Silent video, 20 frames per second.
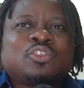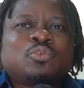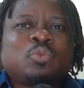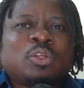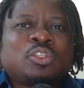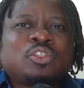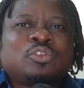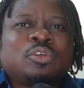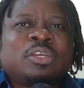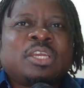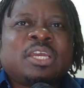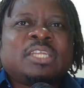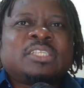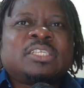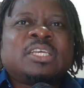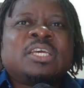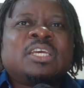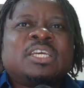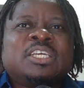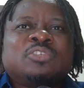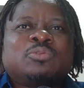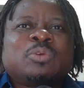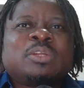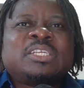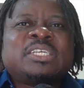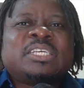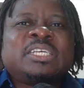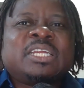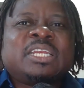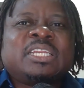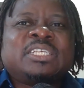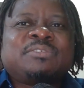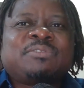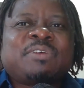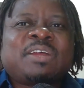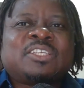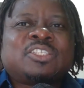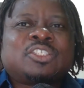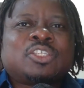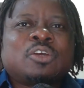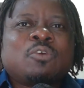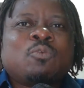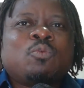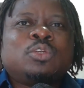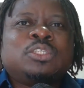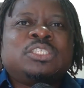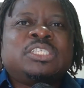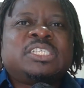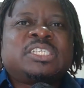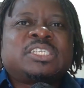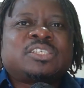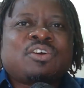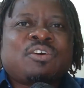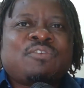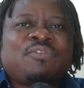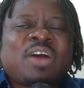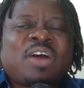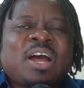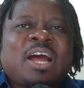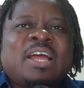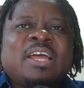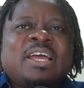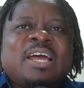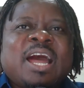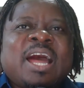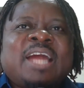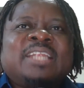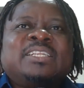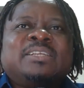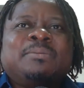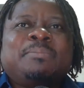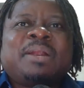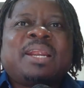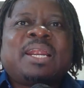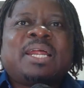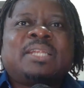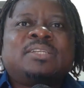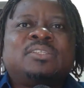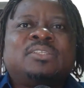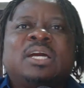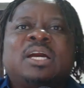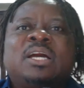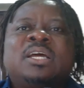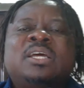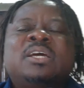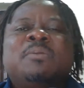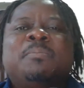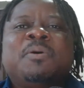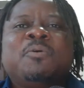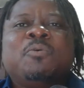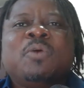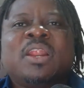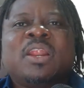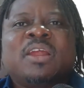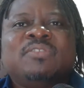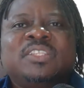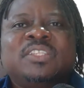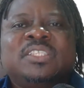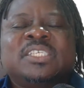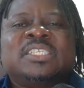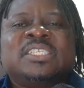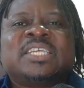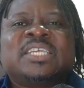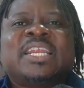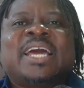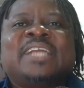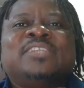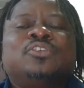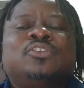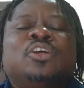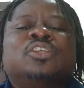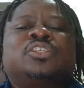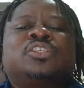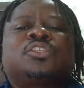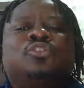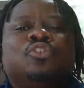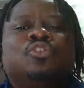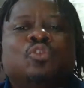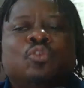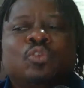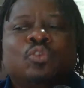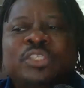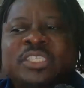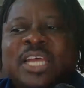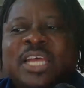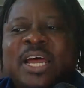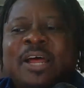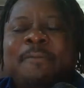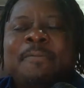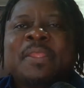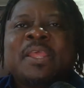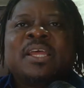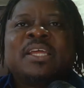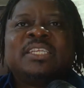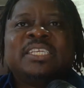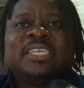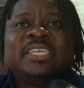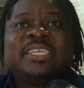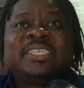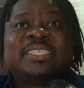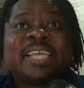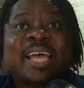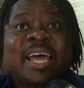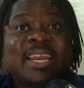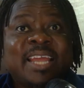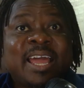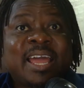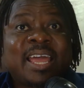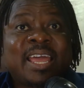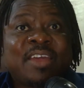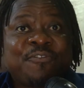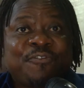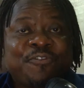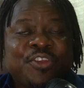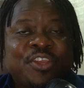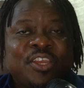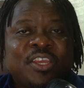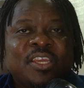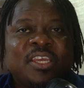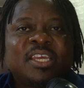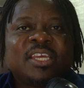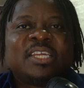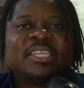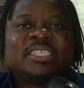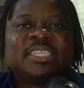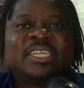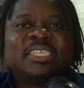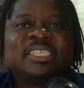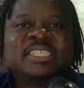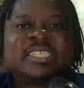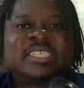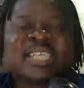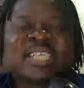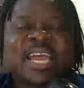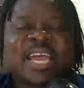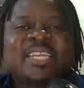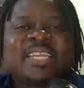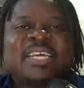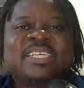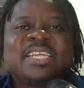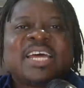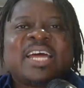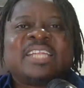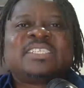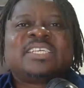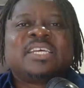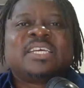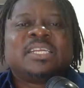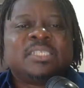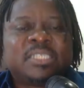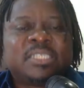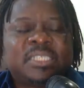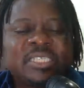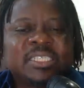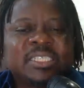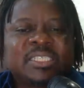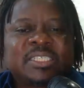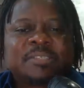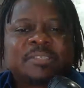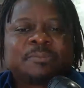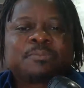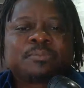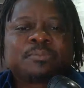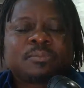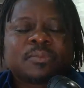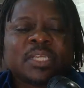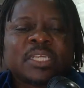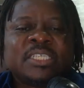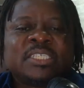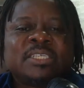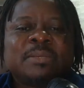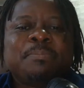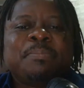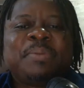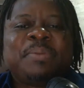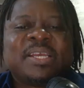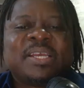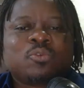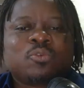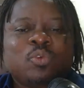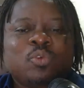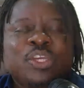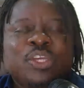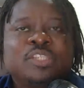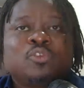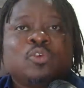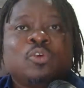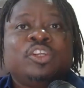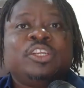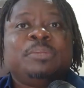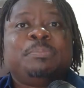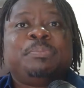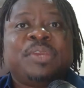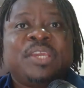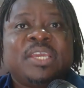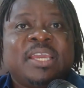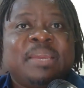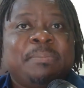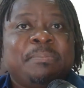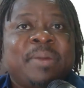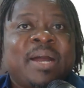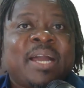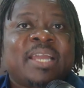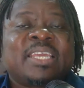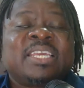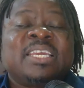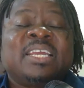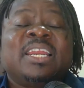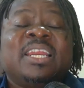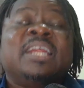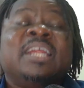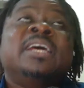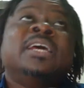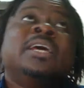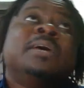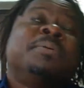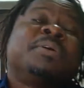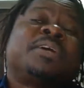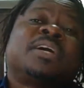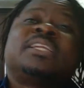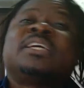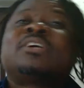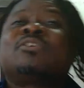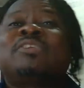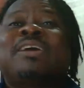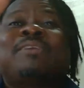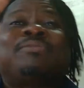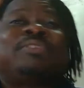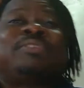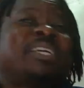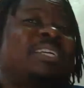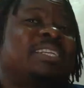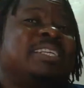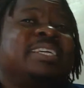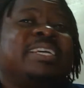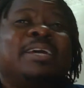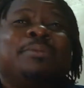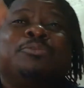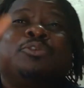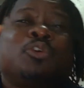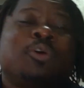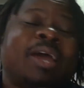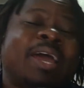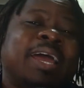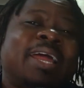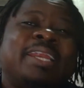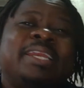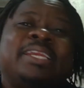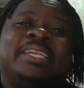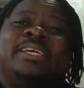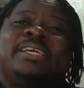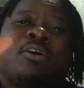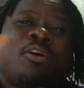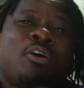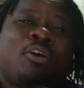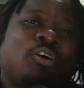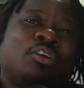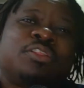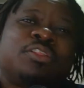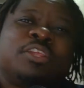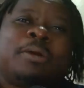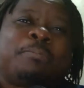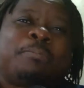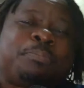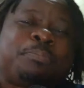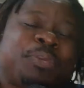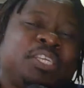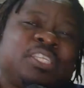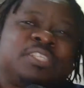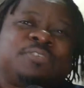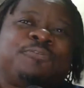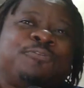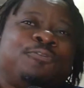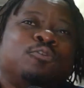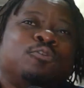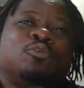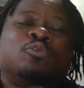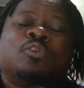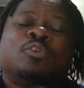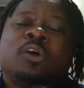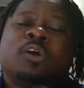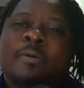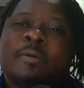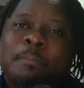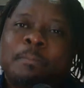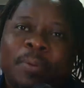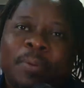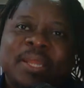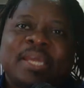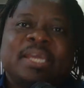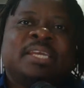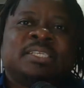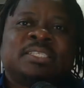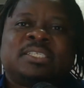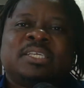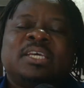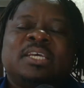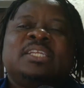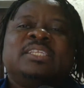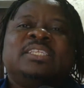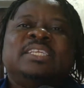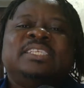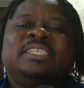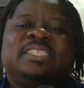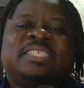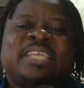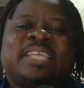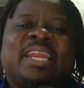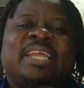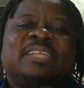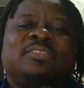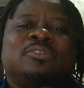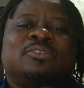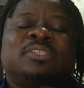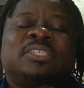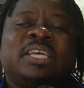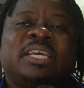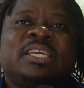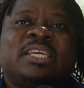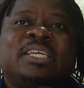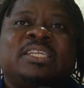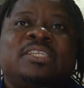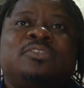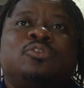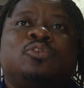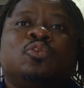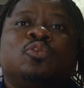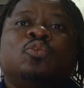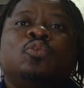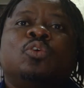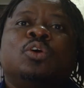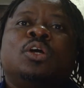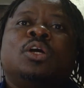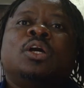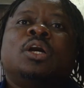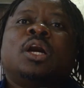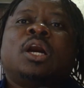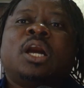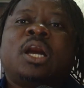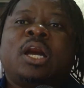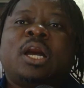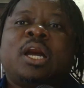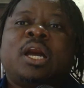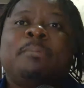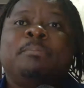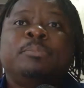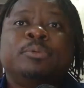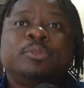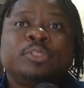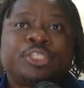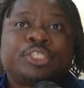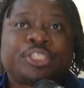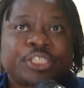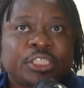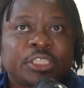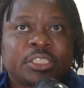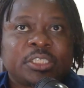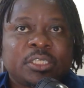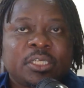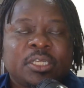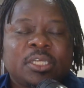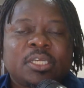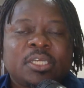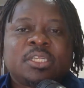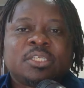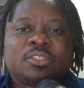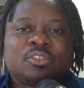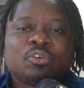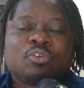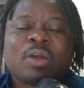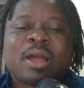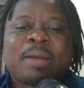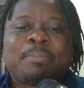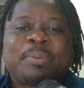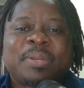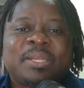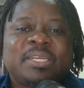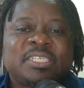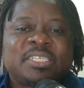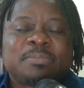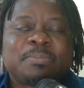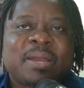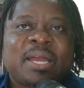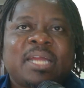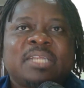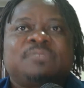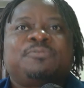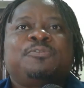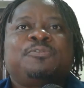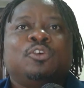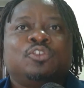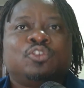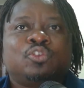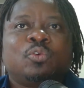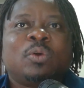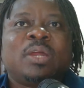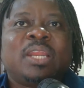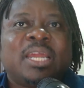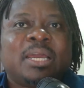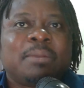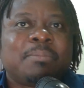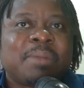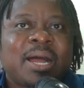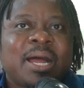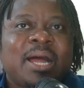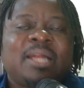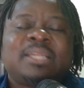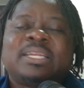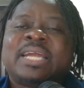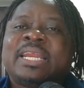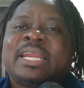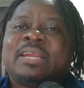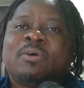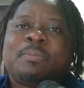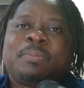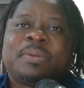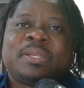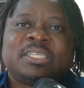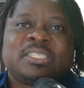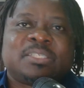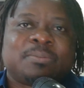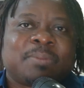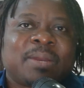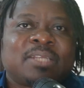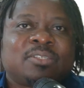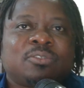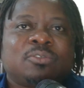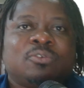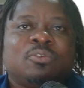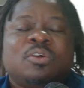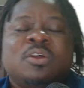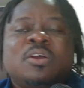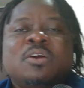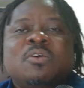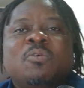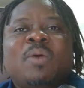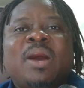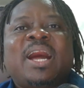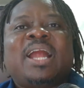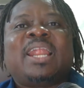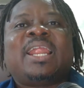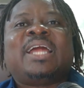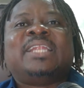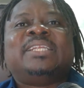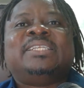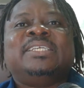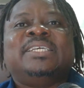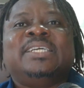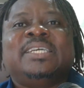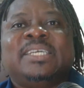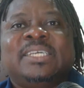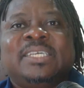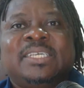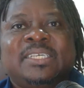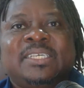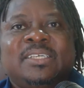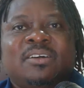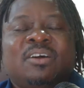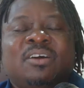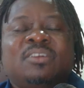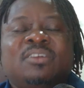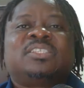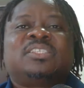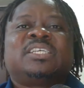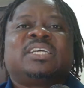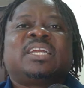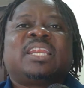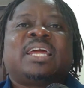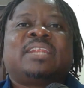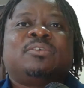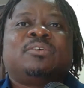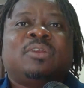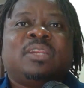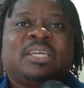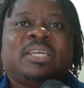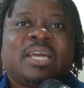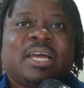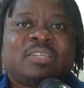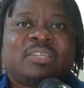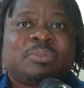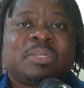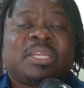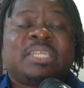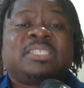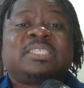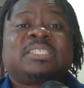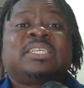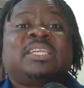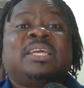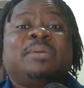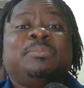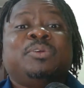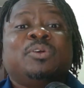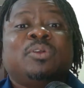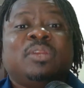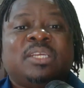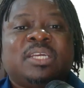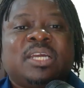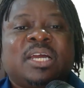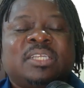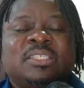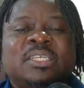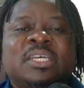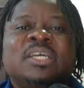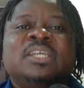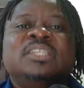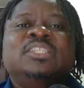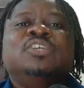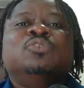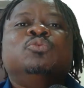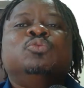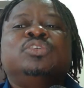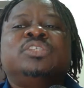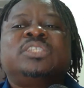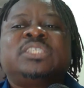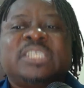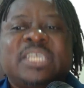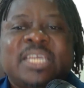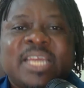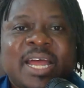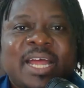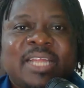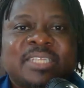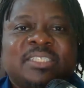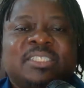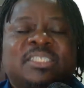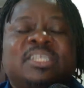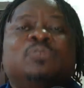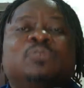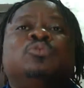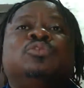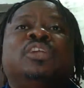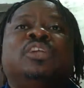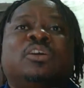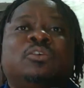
what you get is what the English fans would discover at the Maradona. But one of the things that I just know is that the Italian FA, they decided that this is the best way to repay back England, because they could have taken the game to any other peaceful place. They decided to take it to Mushi to go and play this match. For Drew Elegba, I don't want to play this match. So wahala day. All those England hooligans, when they say they be hooligans, they will see guns. They will